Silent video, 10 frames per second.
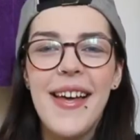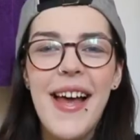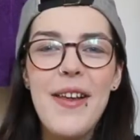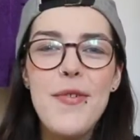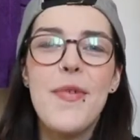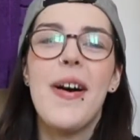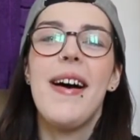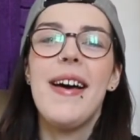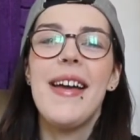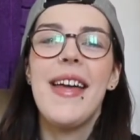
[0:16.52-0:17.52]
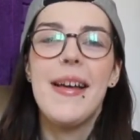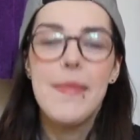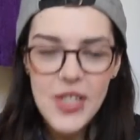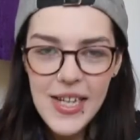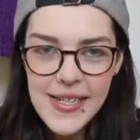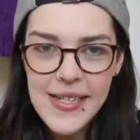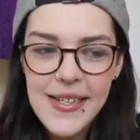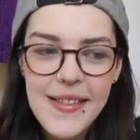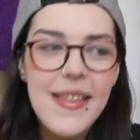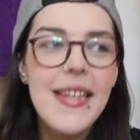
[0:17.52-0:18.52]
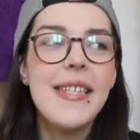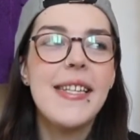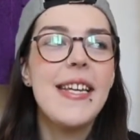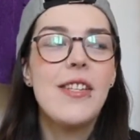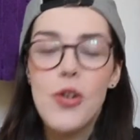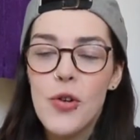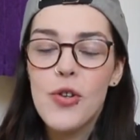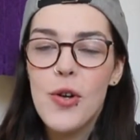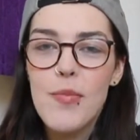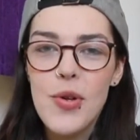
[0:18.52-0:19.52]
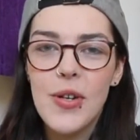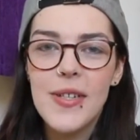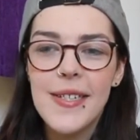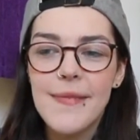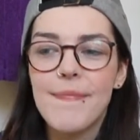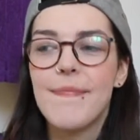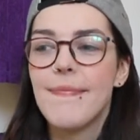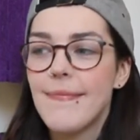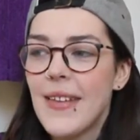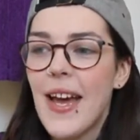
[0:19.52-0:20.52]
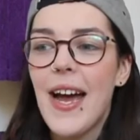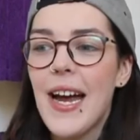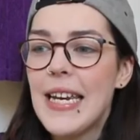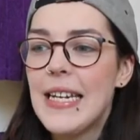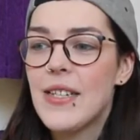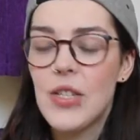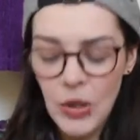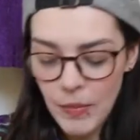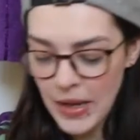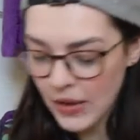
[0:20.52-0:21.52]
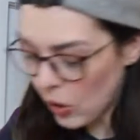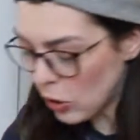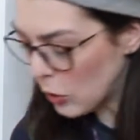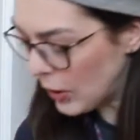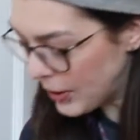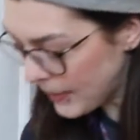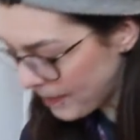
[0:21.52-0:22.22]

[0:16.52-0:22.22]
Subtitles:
Hello, I am Shazza. This is Hooked on Books. I need to stop being awkward.